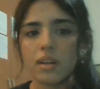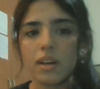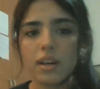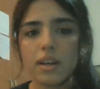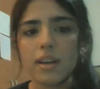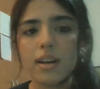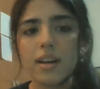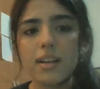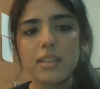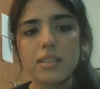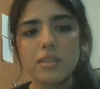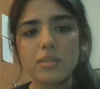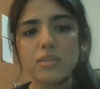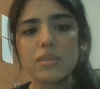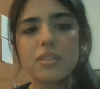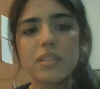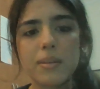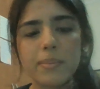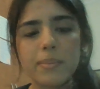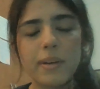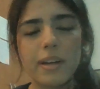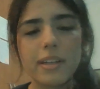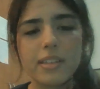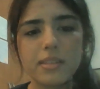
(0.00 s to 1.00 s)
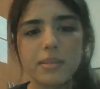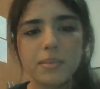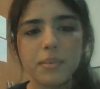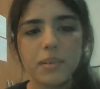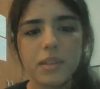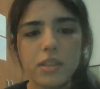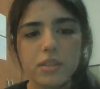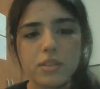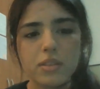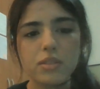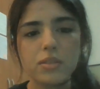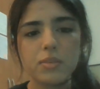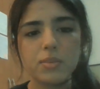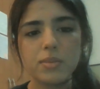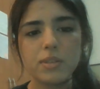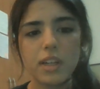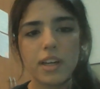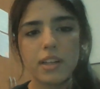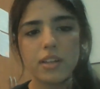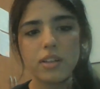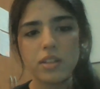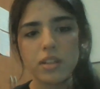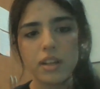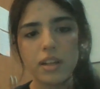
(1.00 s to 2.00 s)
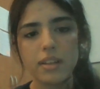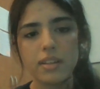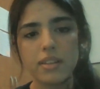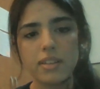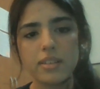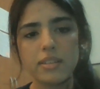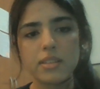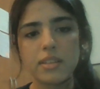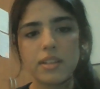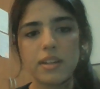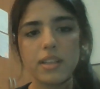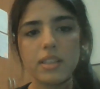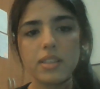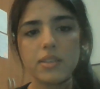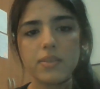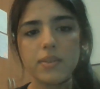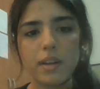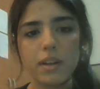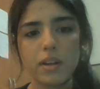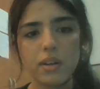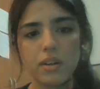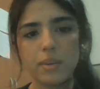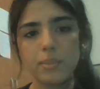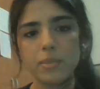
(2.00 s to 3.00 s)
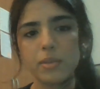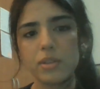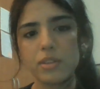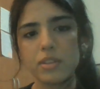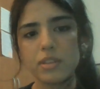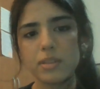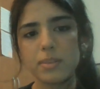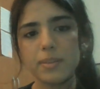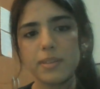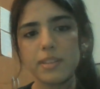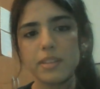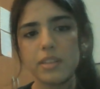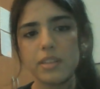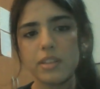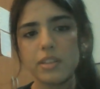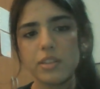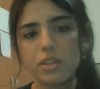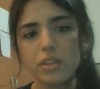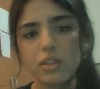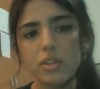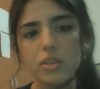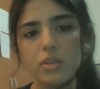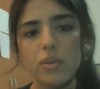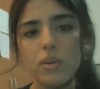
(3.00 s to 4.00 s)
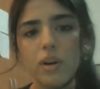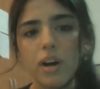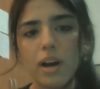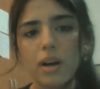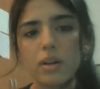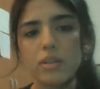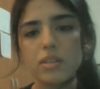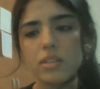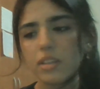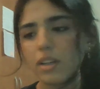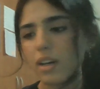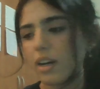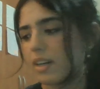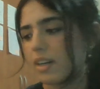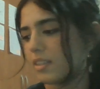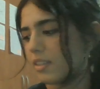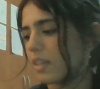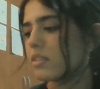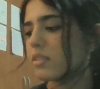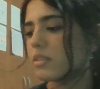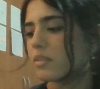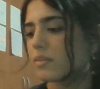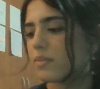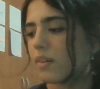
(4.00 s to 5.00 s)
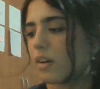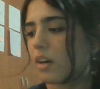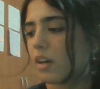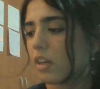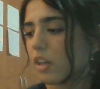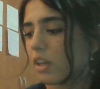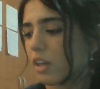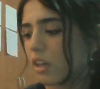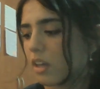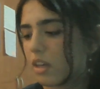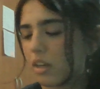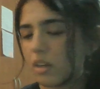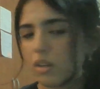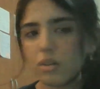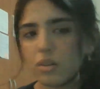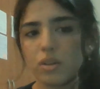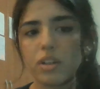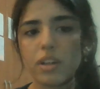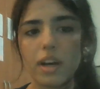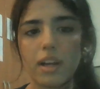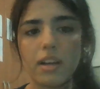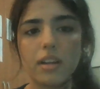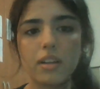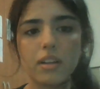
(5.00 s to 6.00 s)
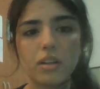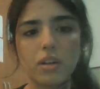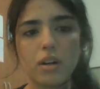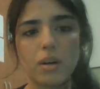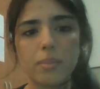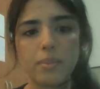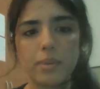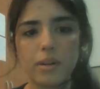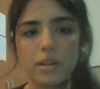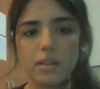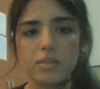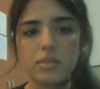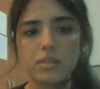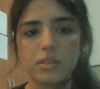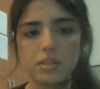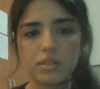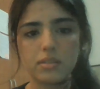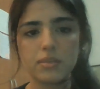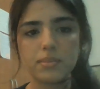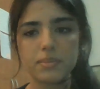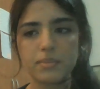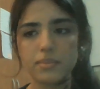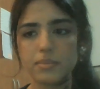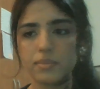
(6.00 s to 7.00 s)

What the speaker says: Hi guys, welcome back to my YouTube channel, and in today's video I'm going to be teaching you how to identify inorganic compounds.